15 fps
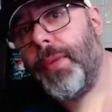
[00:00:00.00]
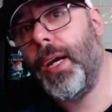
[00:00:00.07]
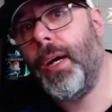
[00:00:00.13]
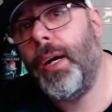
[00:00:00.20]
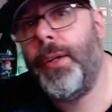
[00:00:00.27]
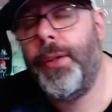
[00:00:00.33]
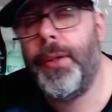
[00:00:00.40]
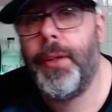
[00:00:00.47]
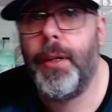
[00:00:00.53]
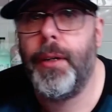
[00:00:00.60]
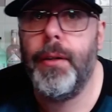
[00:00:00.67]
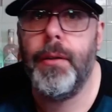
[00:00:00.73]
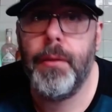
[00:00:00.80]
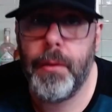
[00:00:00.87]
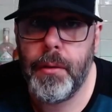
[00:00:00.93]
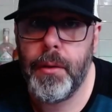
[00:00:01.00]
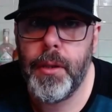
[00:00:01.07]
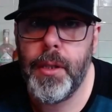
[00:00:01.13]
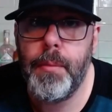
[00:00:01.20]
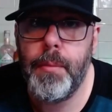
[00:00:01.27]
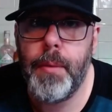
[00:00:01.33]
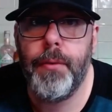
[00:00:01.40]
And
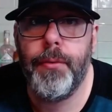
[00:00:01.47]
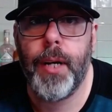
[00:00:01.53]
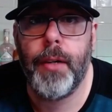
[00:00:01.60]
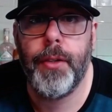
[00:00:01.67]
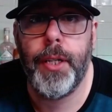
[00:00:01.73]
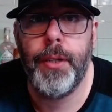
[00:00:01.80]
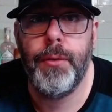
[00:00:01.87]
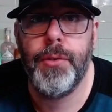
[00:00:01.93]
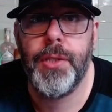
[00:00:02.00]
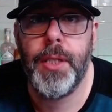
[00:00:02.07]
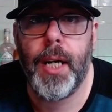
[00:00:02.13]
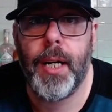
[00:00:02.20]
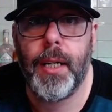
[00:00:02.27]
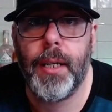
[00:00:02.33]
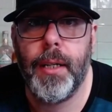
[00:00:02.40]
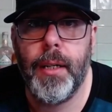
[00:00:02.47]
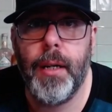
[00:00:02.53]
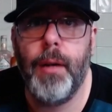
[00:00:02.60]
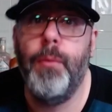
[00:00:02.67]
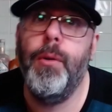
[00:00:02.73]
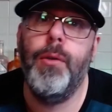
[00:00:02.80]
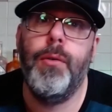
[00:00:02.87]
you may have found a new snack,
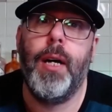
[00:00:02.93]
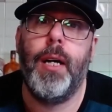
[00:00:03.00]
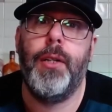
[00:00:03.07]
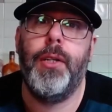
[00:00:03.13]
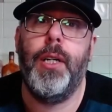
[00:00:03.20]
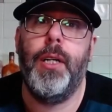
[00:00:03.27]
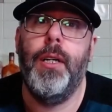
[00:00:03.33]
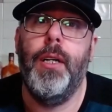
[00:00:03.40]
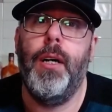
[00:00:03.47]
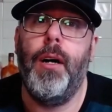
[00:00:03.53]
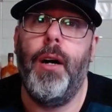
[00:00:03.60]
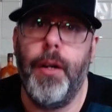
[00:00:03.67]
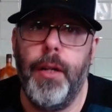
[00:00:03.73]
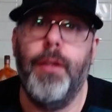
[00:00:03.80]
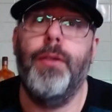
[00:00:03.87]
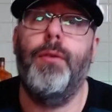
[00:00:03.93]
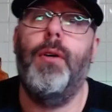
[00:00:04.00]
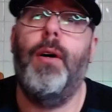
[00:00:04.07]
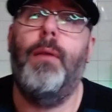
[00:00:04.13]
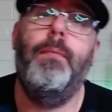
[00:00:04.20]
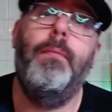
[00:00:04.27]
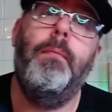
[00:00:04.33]
and we'll catch you on another
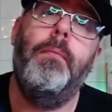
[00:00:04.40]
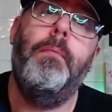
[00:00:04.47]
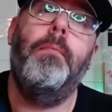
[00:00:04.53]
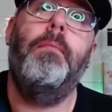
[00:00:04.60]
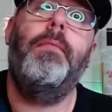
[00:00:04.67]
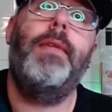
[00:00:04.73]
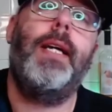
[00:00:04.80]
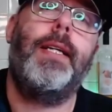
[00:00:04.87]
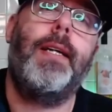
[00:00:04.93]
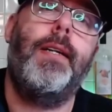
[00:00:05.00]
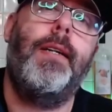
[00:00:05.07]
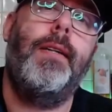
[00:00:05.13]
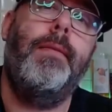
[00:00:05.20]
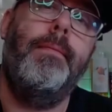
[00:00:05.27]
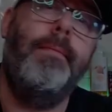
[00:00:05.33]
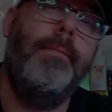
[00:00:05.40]
one. Ta-ta!